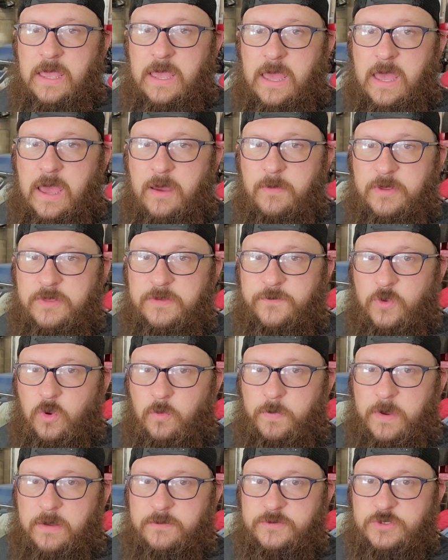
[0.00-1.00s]
But the fuel
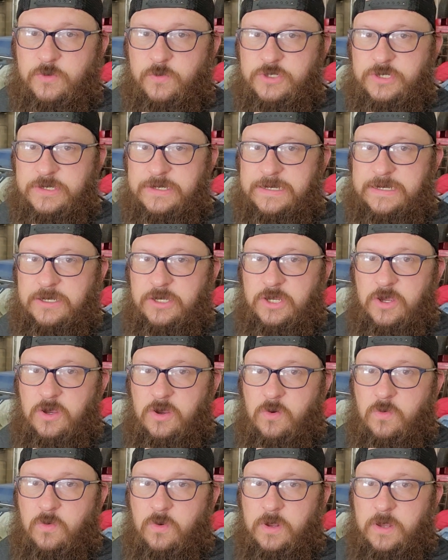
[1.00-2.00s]
pumps originally didn't
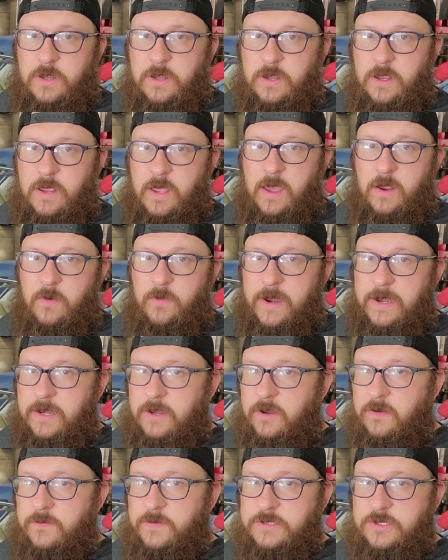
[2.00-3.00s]
go right
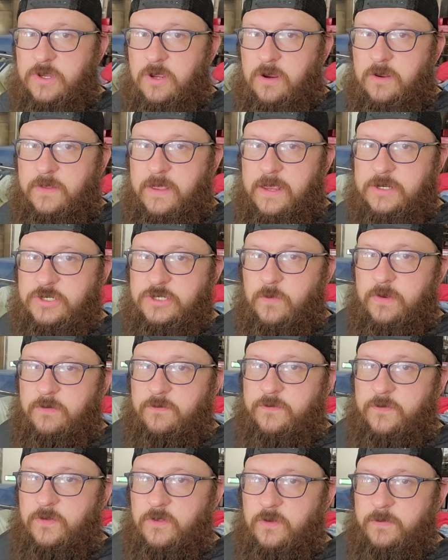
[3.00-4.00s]
here on this car. They actually went
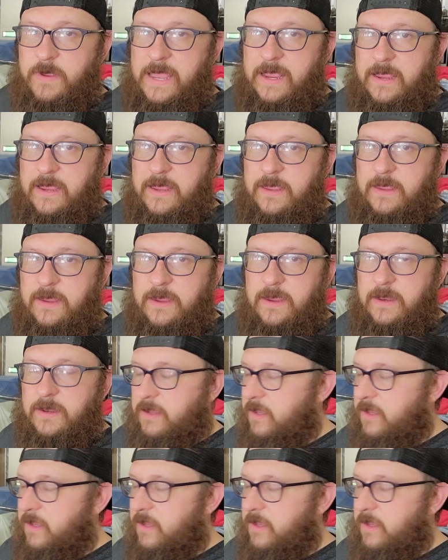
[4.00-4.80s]
further back in a